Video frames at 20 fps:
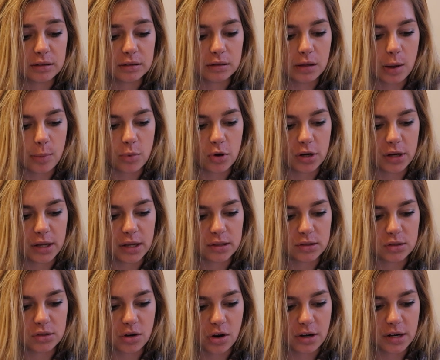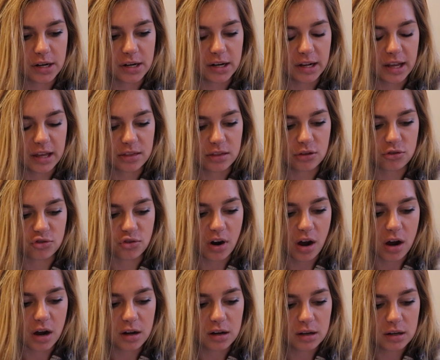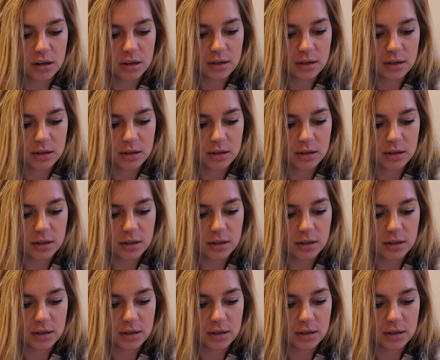liberty and starting to get the draw.